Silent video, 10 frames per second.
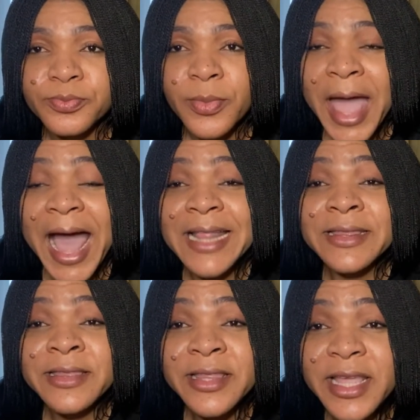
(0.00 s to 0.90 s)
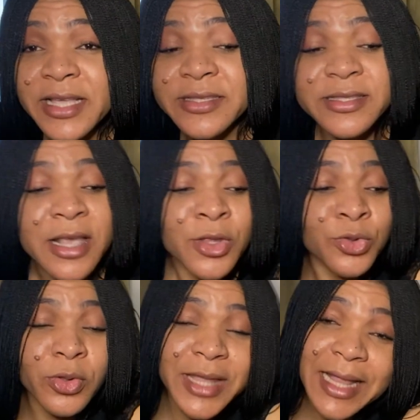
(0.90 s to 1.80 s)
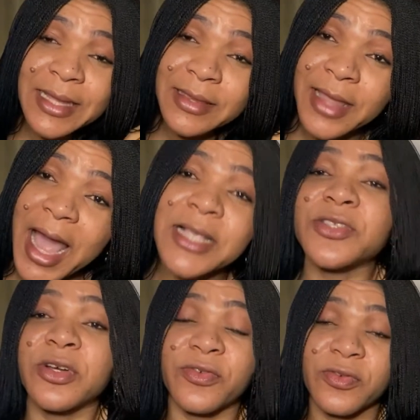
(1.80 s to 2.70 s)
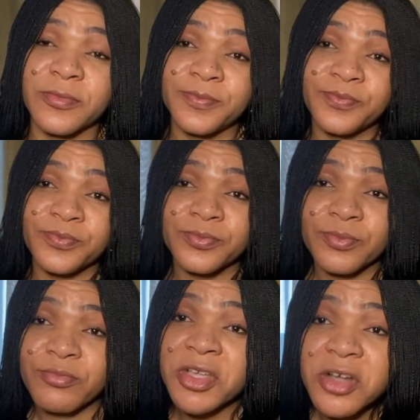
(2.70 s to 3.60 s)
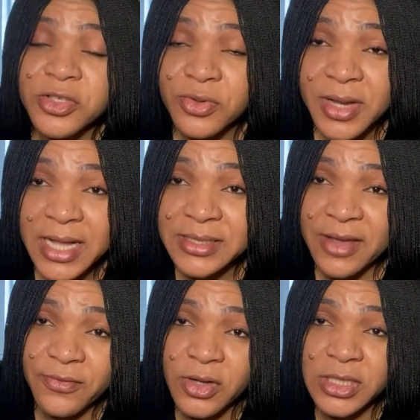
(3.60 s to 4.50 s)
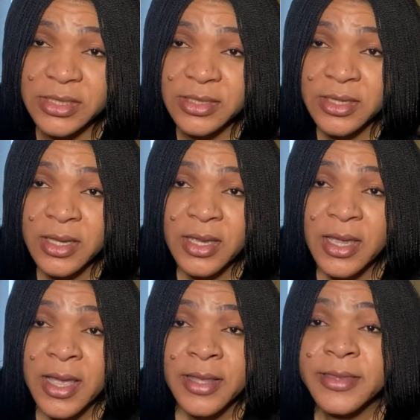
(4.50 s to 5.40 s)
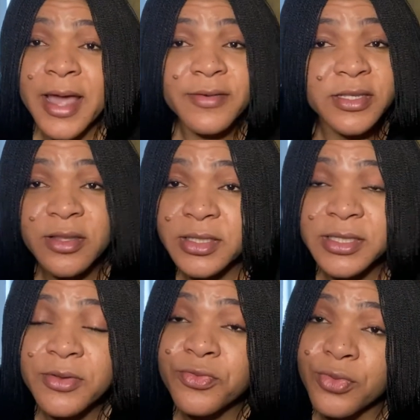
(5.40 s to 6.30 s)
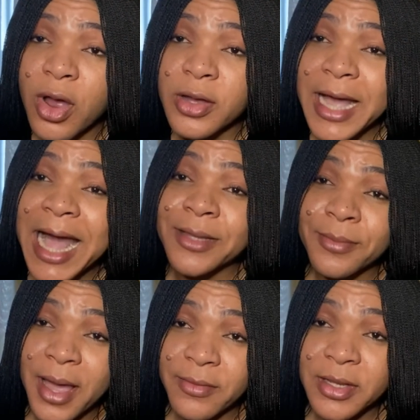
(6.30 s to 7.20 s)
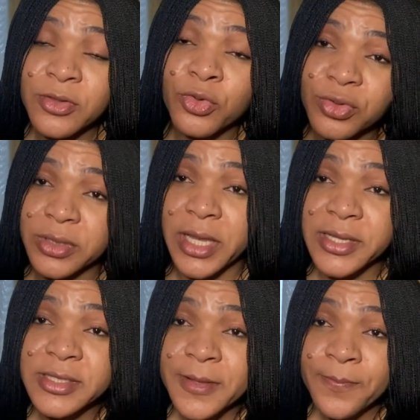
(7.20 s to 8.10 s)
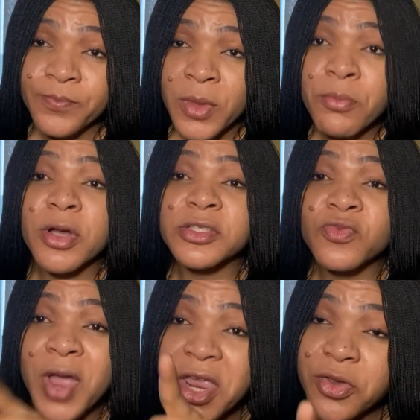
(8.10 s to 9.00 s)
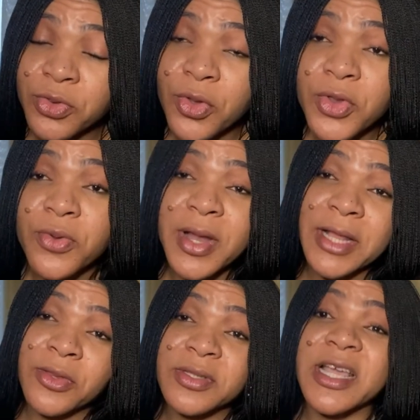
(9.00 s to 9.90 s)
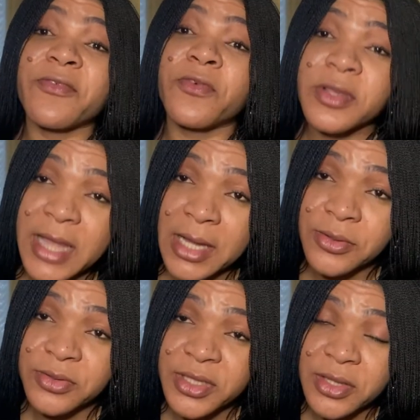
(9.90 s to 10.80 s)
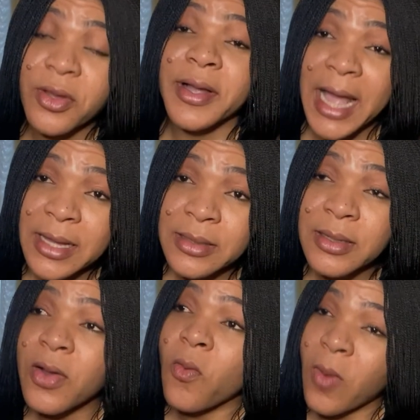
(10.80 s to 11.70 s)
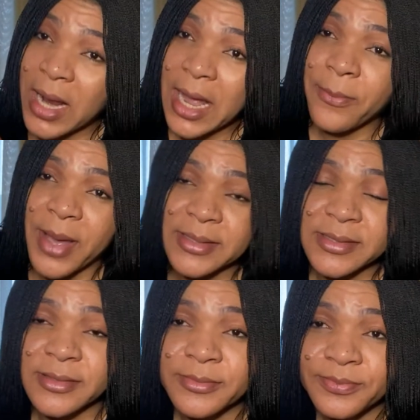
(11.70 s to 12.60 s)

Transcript: Her needs totally dies off because you can't afford it. There is nothing wrong admiring good things, but when you know you cannot afford that good thing, oga, waka pass.